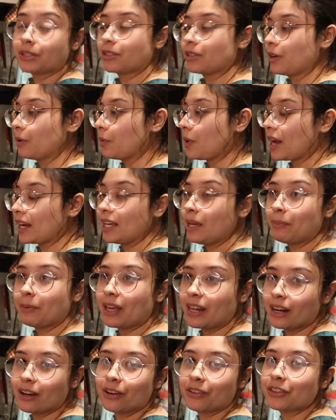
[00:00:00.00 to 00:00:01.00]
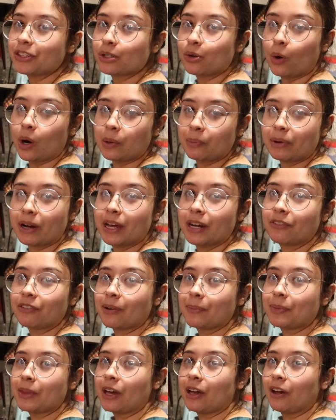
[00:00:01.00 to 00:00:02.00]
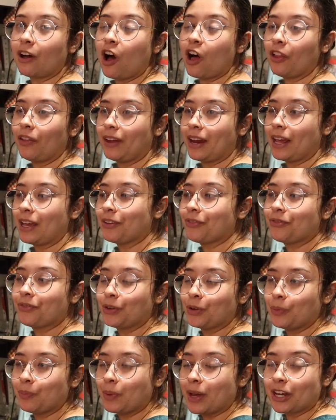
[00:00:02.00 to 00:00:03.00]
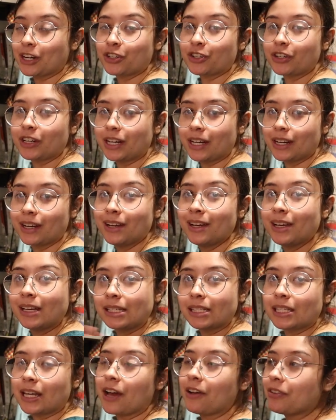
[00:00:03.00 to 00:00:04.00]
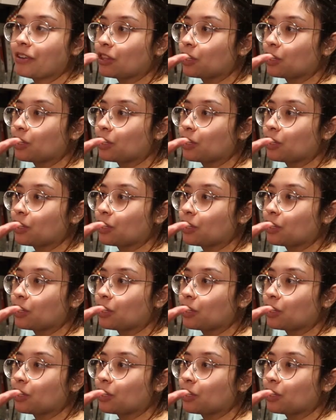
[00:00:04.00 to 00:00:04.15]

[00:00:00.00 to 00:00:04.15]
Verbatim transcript: So I keep getting all this cornbread from the holiday food pantry stuff,